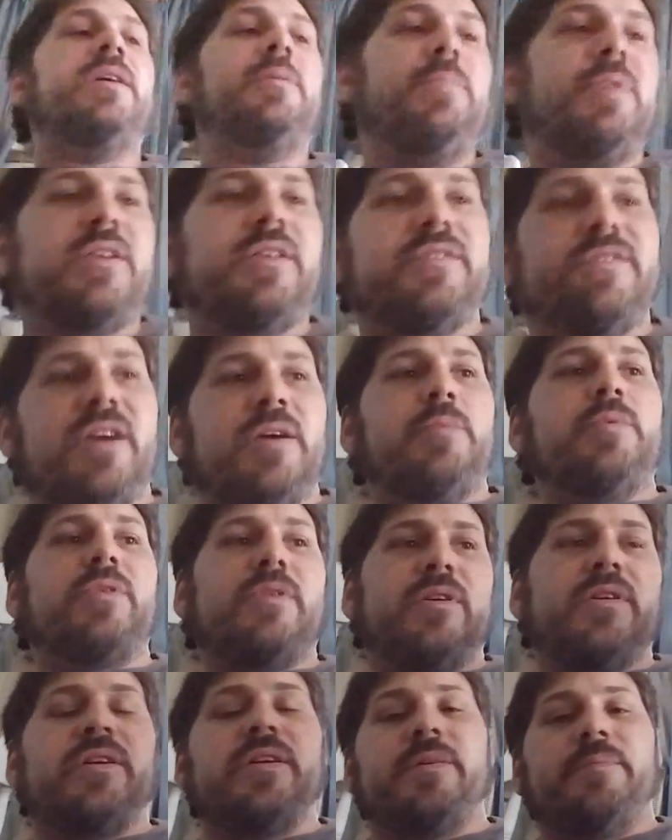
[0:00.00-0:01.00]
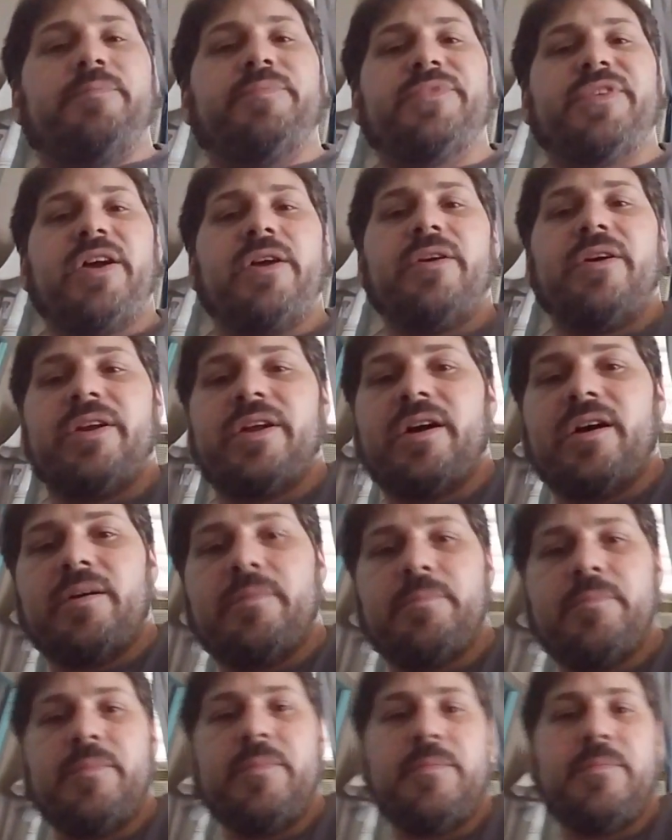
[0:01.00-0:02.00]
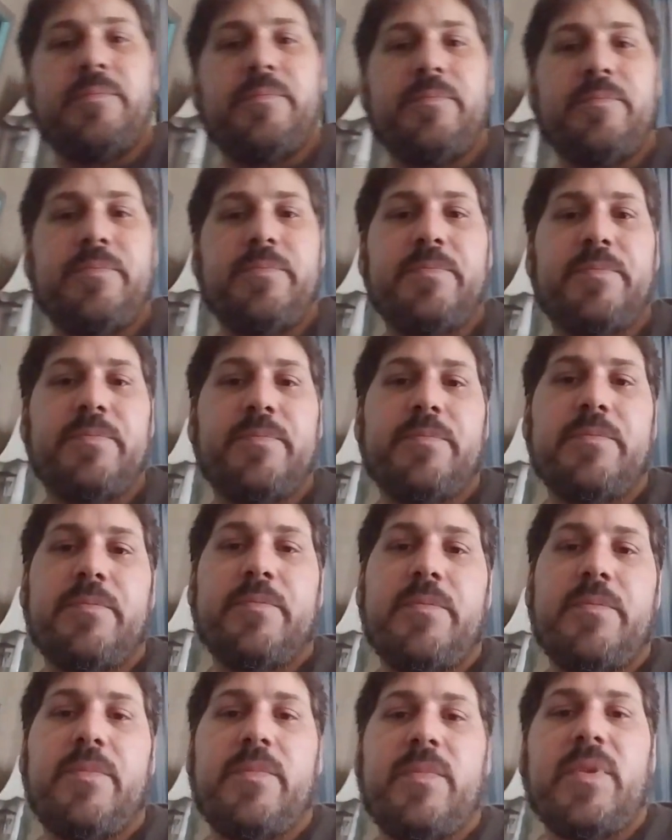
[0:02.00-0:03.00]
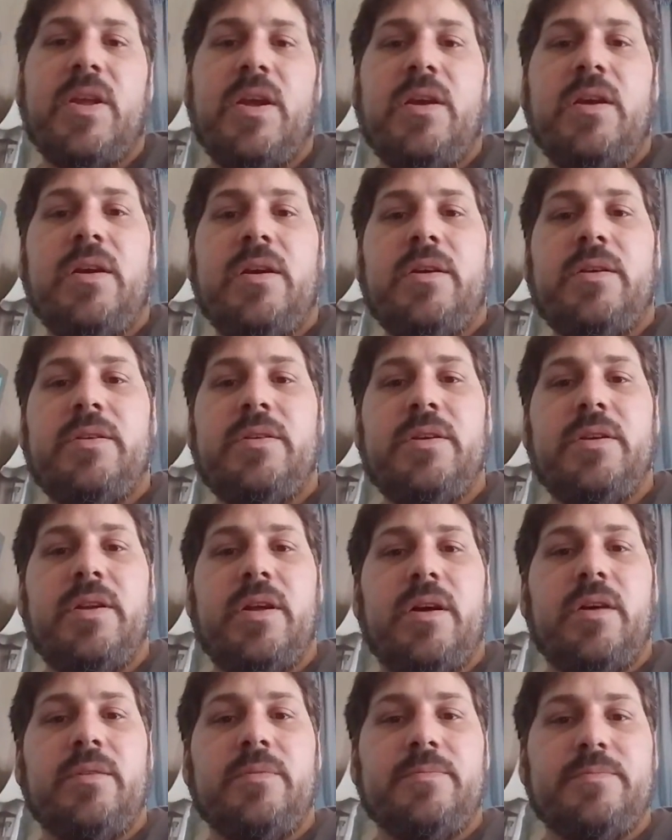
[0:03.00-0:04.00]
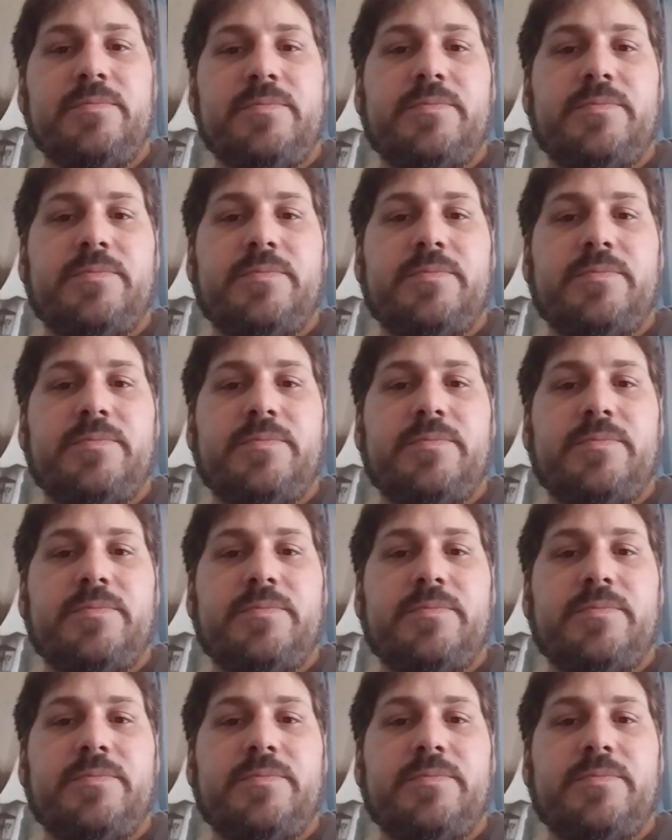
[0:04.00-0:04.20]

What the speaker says: because they were going to tear it up. You know.